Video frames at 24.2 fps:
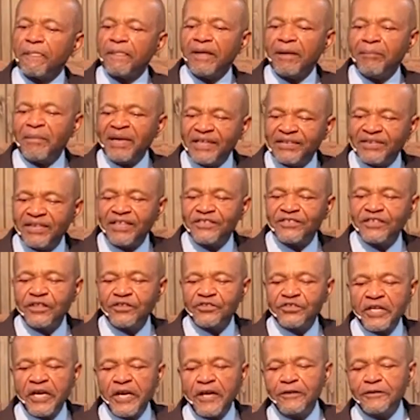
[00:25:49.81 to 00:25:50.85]
Make sense in
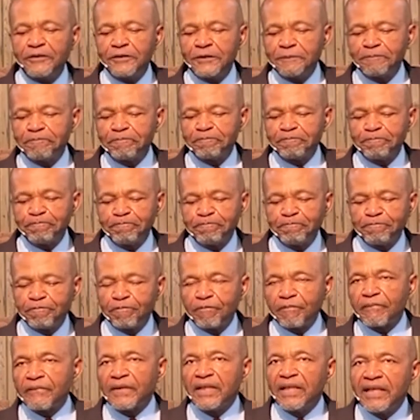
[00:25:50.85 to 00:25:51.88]
church?
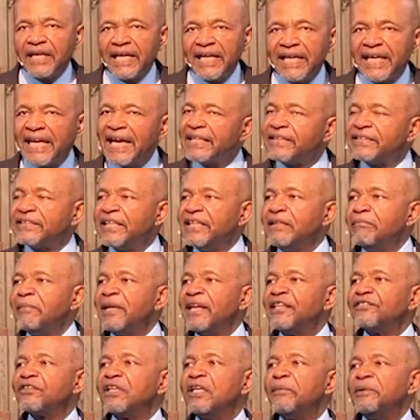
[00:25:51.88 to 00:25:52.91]
I got 10
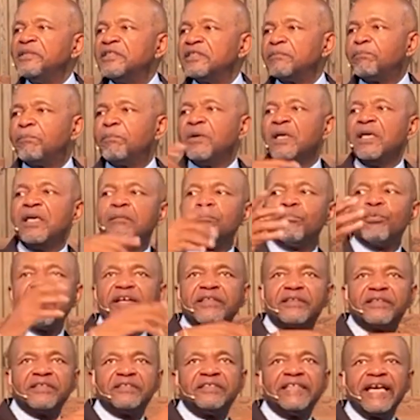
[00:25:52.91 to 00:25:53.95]
minutes. Let me just
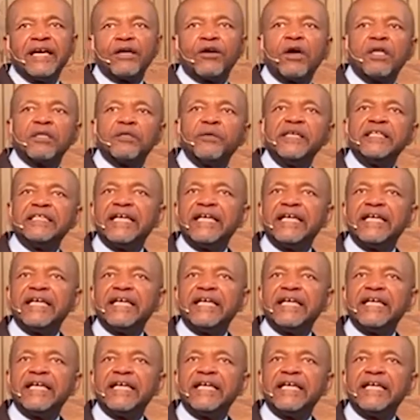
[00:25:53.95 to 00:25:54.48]
break this down all the way